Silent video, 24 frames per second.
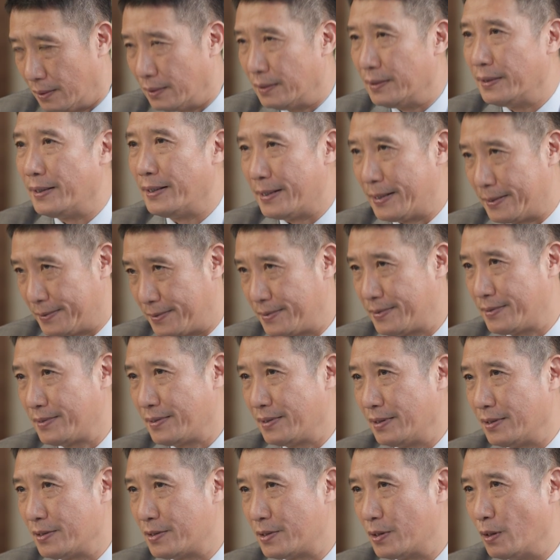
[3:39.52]

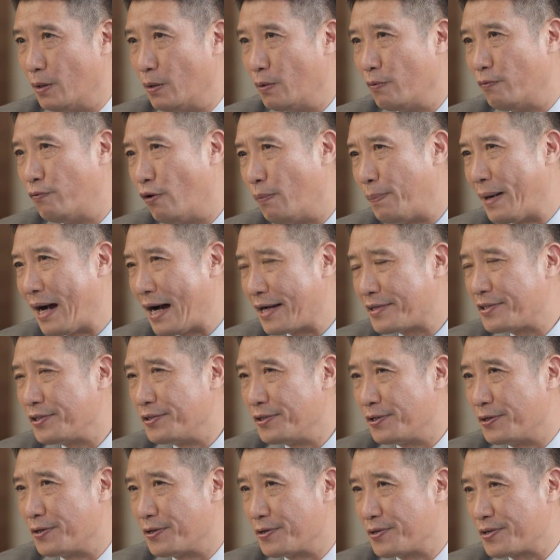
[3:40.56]
Yes. So for
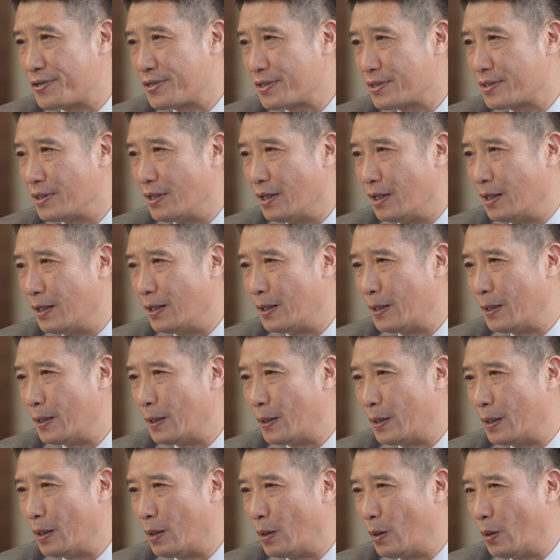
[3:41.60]
partners,
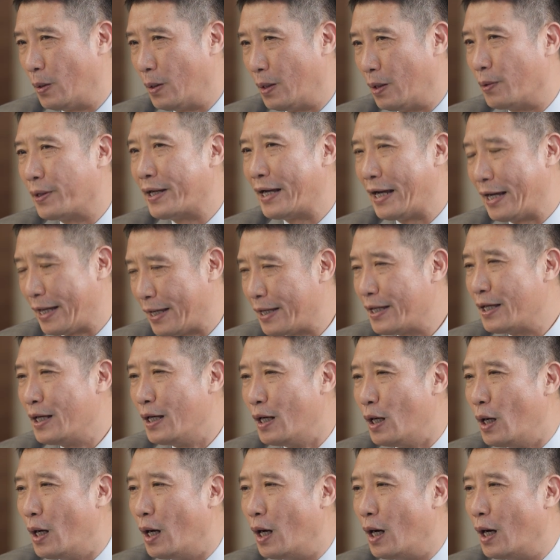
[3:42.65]
uh, okay,
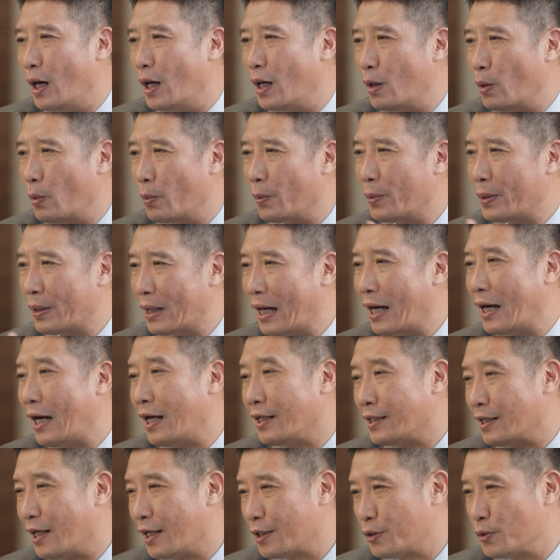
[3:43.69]
uh, we,
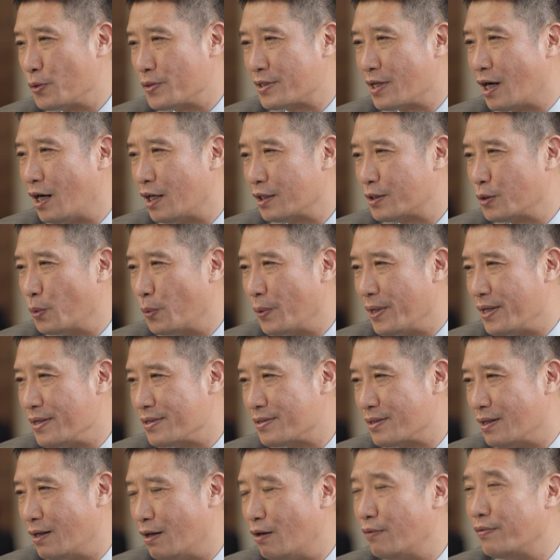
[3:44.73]
I'd like to start
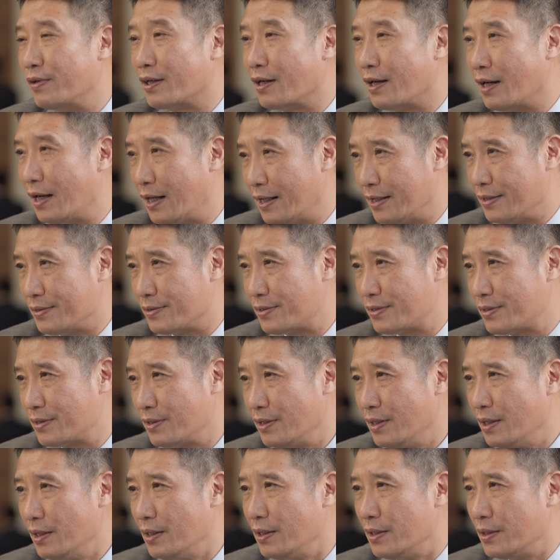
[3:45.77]
with uh, our clients.
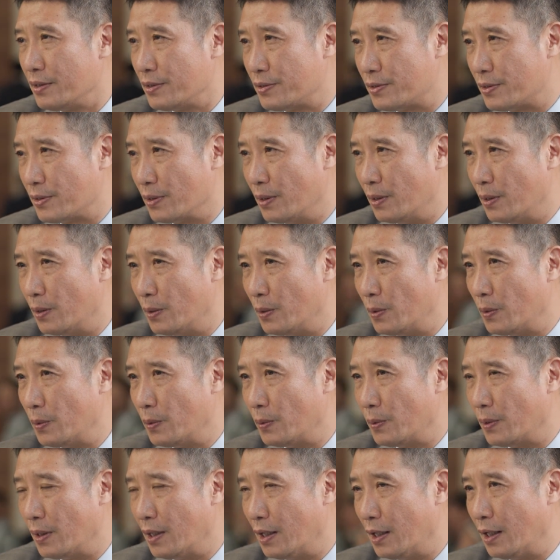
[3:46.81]

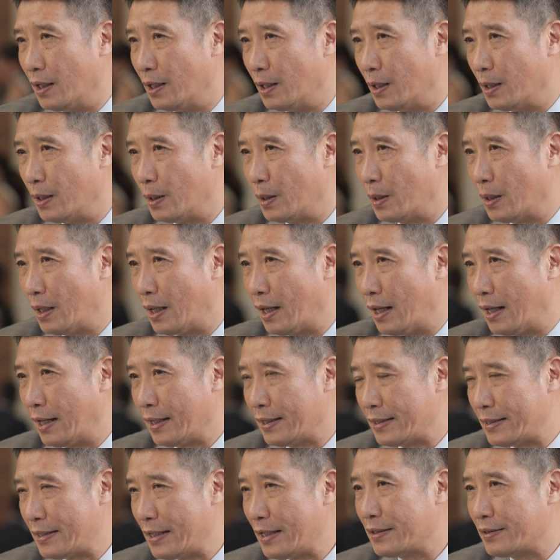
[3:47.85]
So uh,
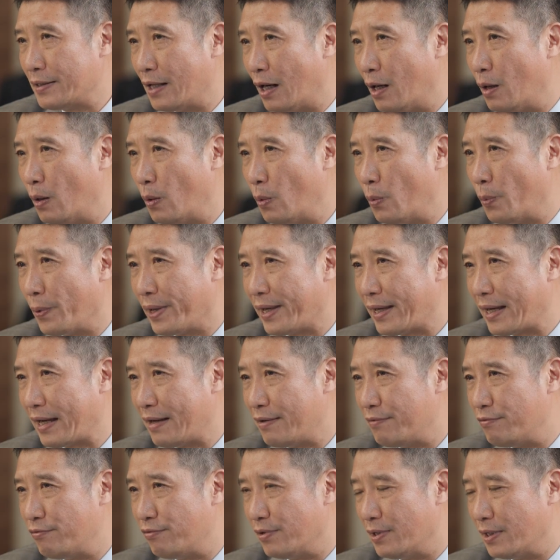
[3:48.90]
I think now we
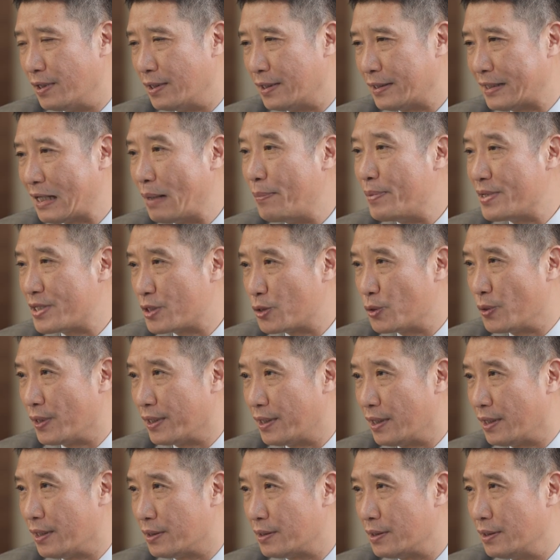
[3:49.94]
have uh,
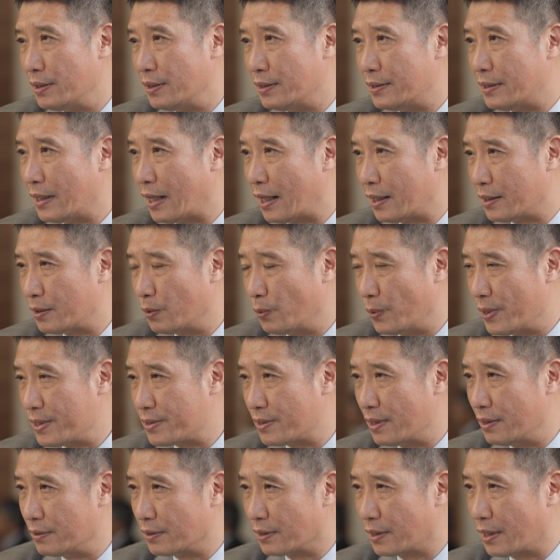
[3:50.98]
demonstrated that
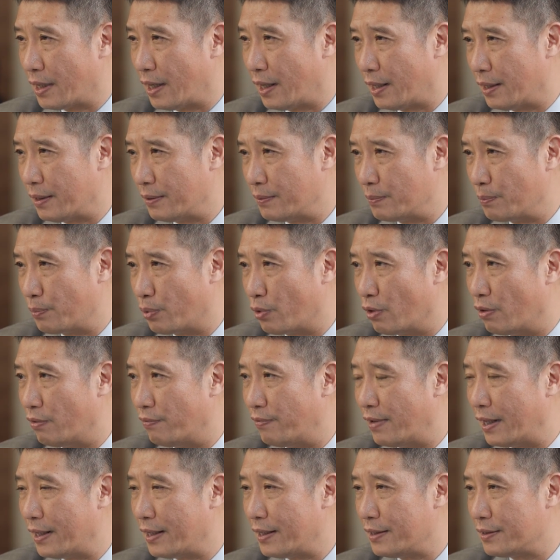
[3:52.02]
Wison can
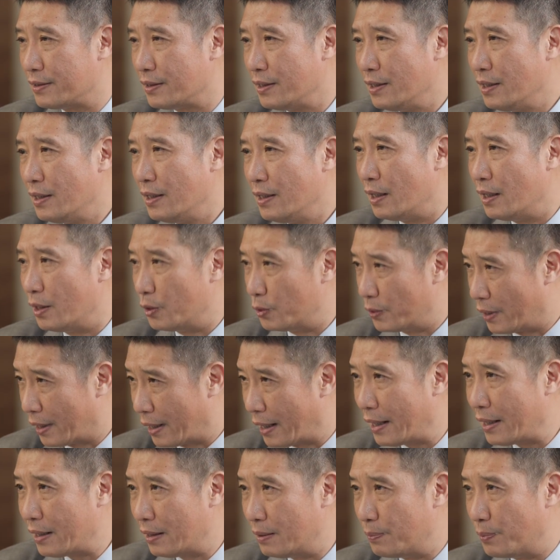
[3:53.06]
provide
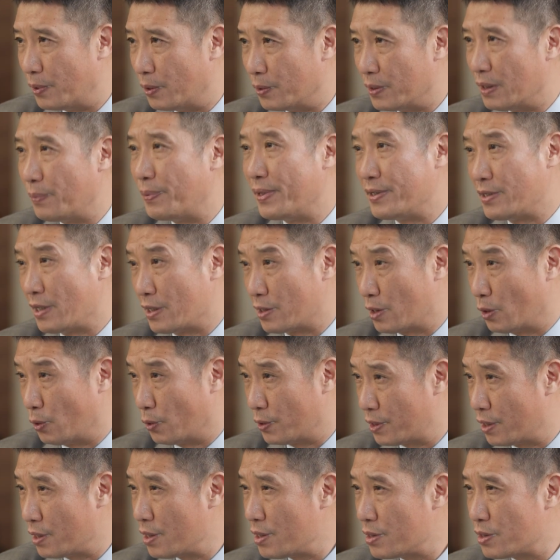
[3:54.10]
reliable EPC
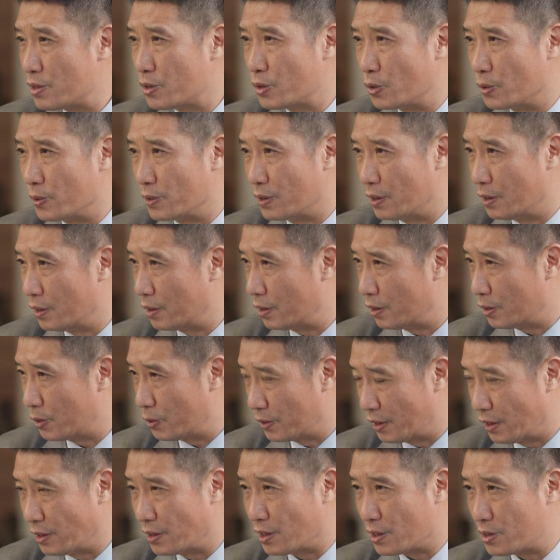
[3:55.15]
solutions to the
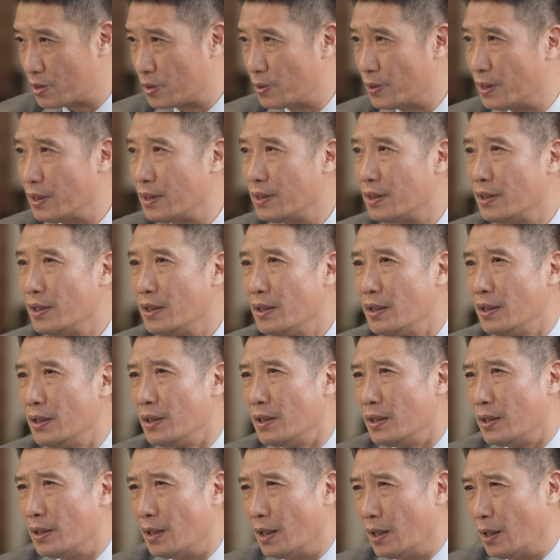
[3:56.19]
to the industry.
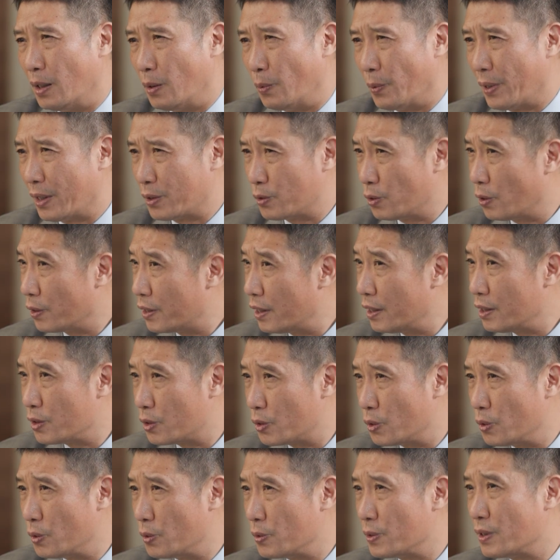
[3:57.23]
Uh, we are talking
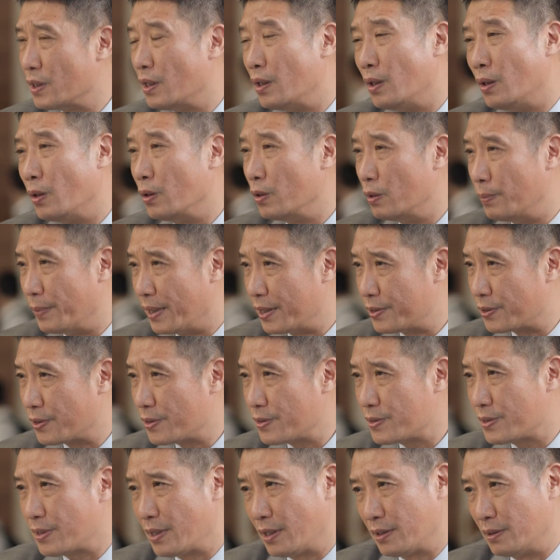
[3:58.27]
to the oil
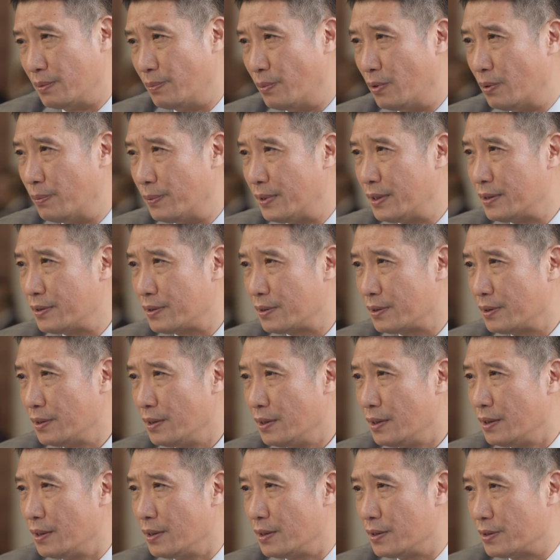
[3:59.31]
majors at the moment.
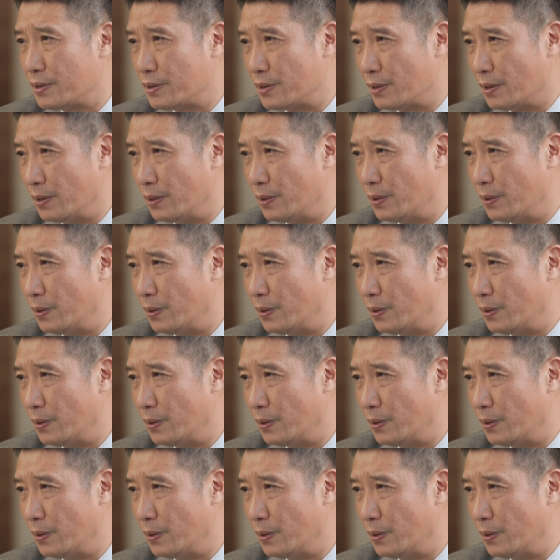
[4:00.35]
So